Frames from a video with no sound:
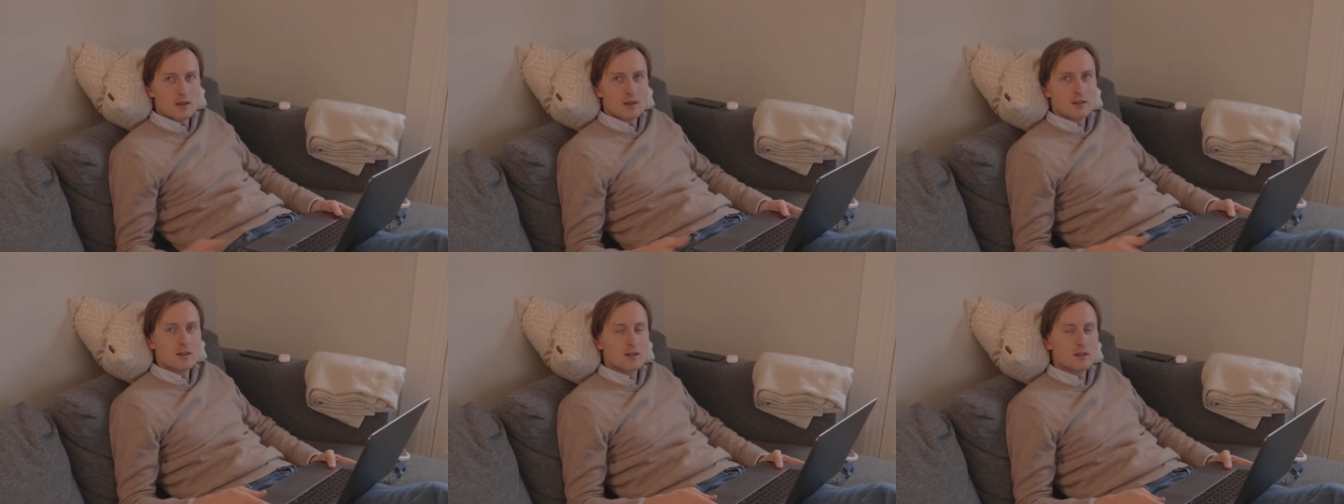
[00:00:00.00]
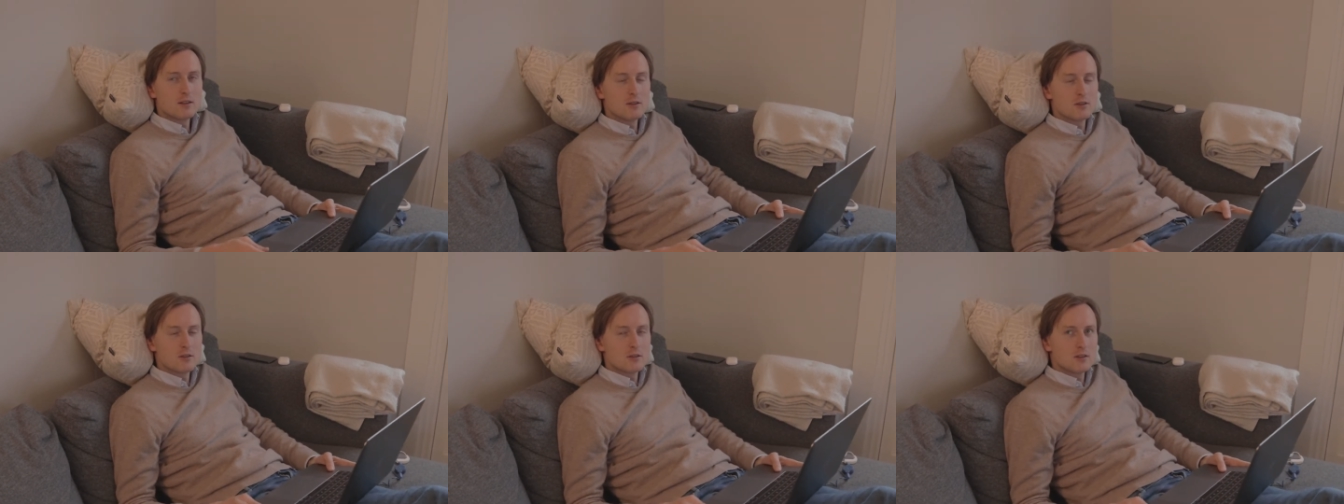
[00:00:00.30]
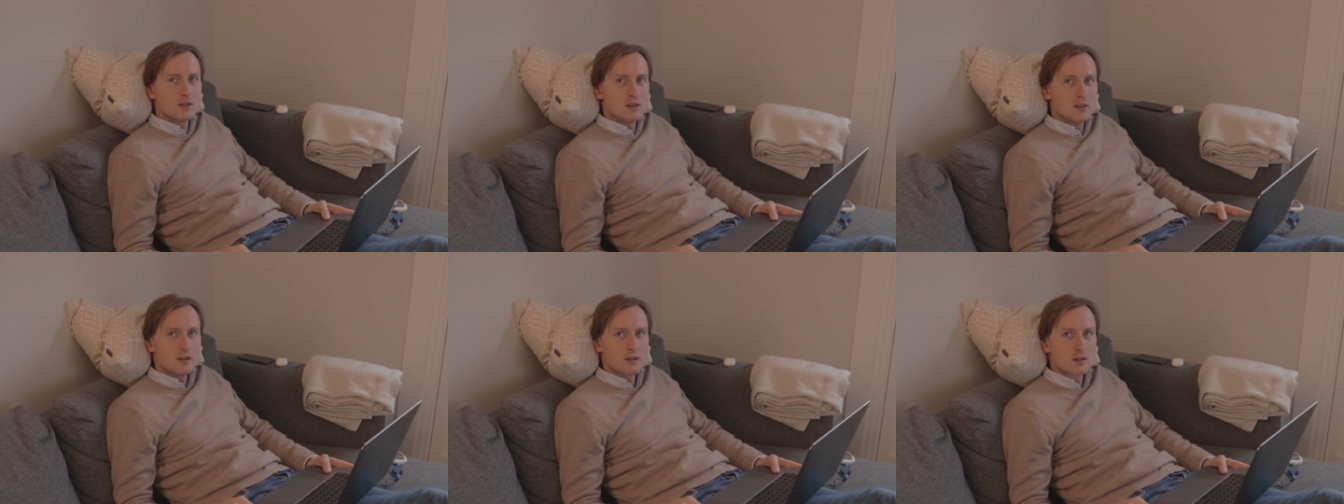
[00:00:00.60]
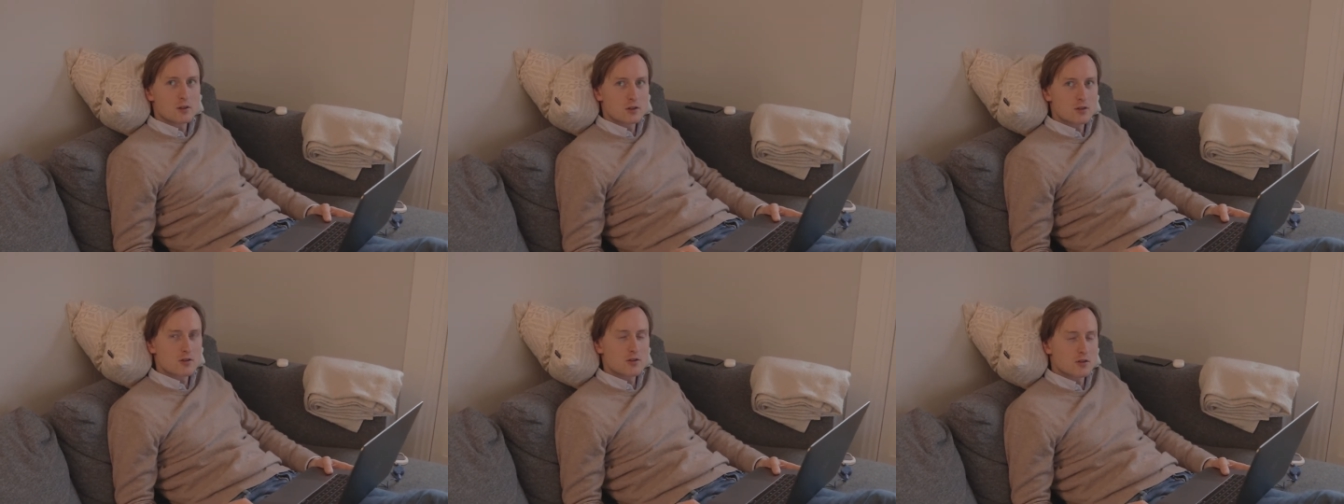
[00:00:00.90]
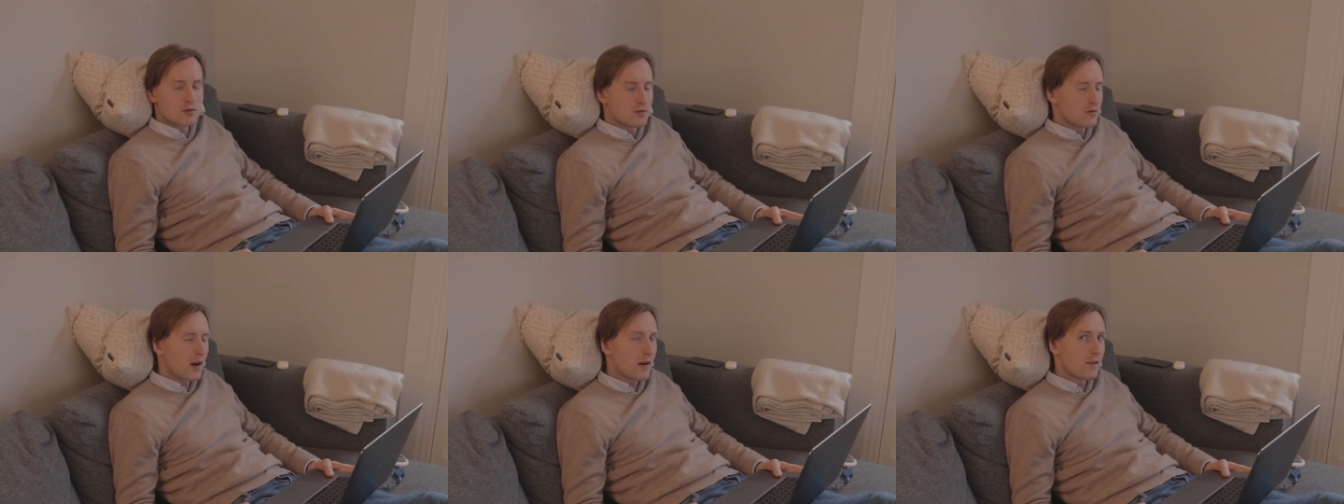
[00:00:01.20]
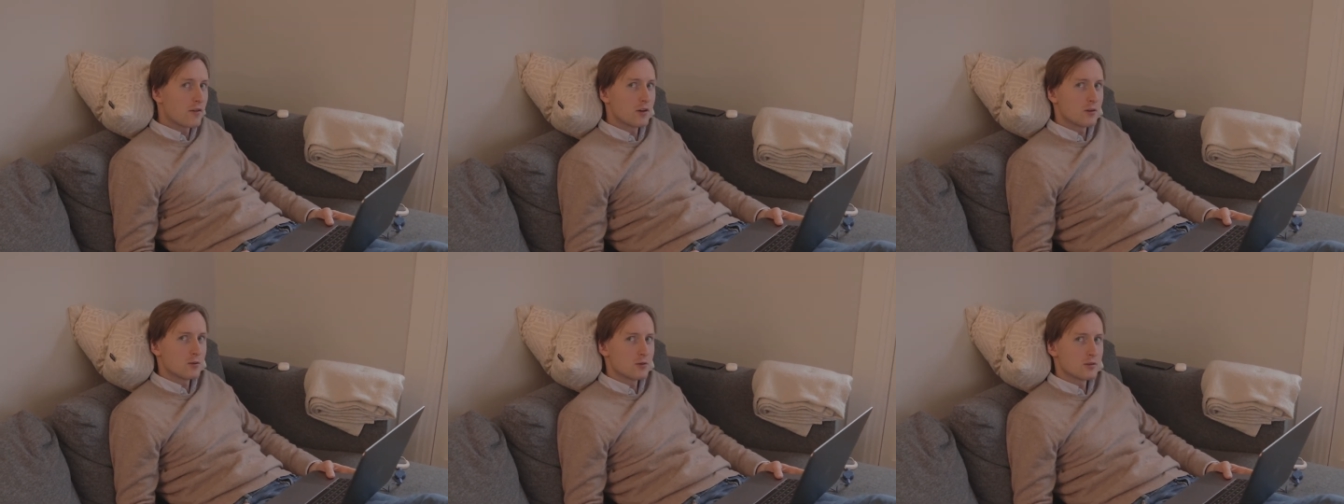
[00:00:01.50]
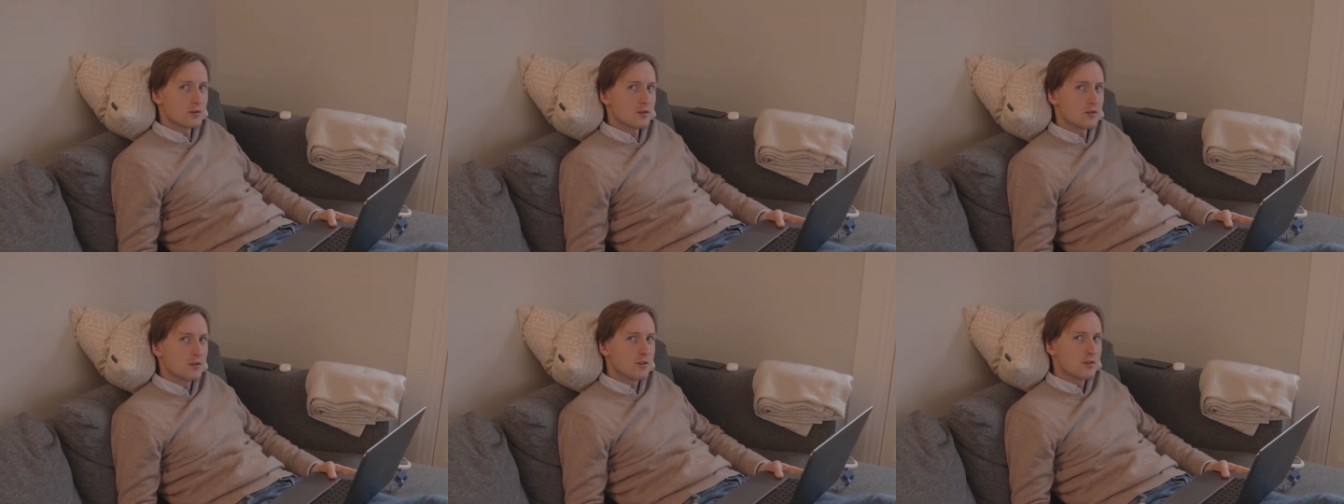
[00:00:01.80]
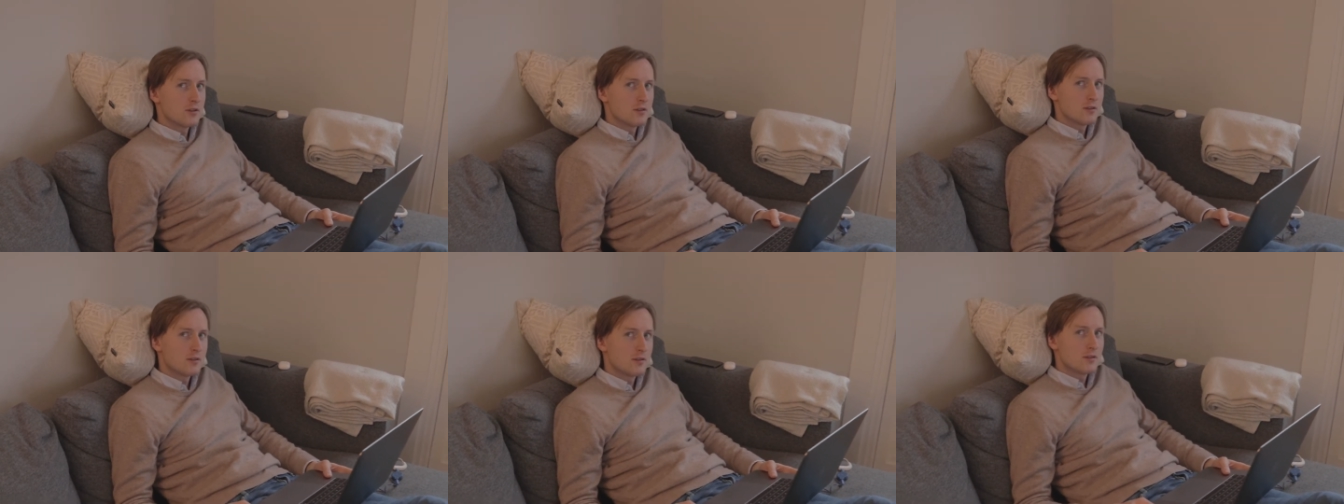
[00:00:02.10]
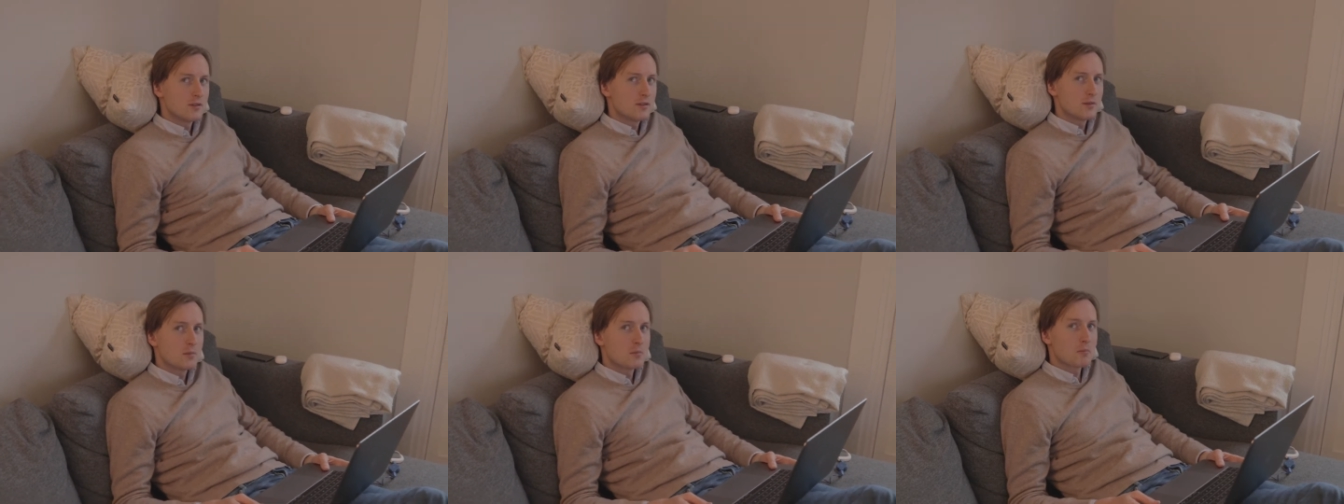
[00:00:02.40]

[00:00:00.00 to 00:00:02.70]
then you, it costs you 500. Yeah.